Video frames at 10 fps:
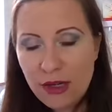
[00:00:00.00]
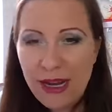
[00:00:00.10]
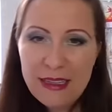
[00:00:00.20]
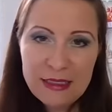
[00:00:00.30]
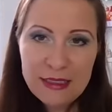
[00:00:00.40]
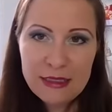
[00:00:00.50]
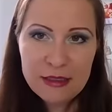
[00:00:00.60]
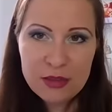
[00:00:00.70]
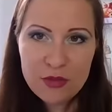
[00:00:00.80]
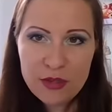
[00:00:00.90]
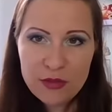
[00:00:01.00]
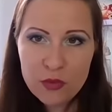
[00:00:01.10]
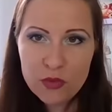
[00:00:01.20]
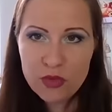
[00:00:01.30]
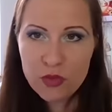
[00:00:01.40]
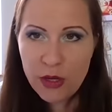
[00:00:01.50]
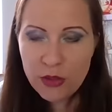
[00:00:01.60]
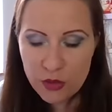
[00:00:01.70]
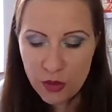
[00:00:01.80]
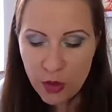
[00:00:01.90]
reacting in a stressful
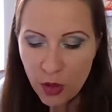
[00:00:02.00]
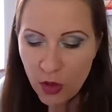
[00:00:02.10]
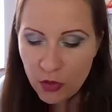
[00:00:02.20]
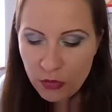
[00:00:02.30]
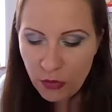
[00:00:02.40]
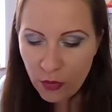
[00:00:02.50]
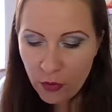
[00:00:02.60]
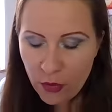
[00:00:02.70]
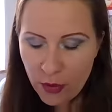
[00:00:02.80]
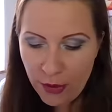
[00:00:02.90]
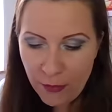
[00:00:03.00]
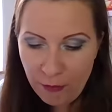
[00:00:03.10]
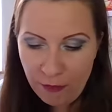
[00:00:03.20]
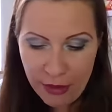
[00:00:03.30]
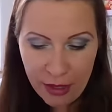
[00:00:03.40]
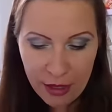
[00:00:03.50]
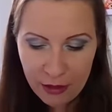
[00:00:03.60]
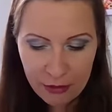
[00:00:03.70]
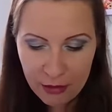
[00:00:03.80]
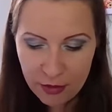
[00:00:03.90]
situation. So
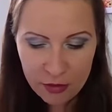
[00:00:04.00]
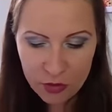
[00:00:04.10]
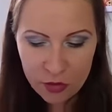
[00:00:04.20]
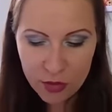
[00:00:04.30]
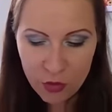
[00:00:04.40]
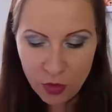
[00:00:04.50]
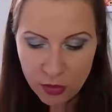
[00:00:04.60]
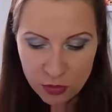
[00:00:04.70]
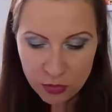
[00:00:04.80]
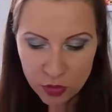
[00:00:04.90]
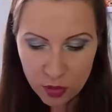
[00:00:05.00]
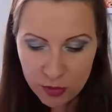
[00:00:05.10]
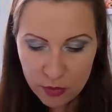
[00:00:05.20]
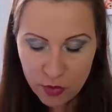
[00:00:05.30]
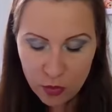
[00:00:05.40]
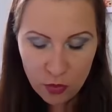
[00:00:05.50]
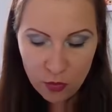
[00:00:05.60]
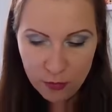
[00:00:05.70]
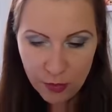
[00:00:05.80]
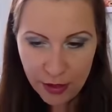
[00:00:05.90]
during one job
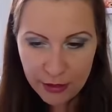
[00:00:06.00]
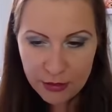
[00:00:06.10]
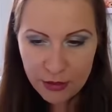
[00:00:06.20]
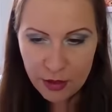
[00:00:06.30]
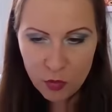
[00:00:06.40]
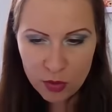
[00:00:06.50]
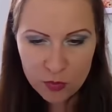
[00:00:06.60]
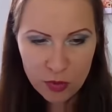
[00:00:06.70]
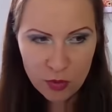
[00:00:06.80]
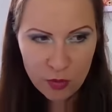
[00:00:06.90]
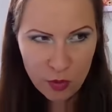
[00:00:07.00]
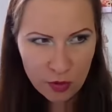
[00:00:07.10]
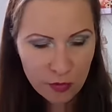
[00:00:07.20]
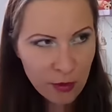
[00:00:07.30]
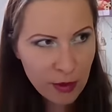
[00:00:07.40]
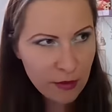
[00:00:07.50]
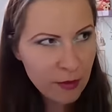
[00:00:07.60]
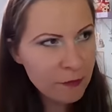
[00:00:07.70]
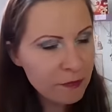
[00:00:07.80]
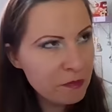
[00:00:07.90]
interview, and it was probably one of my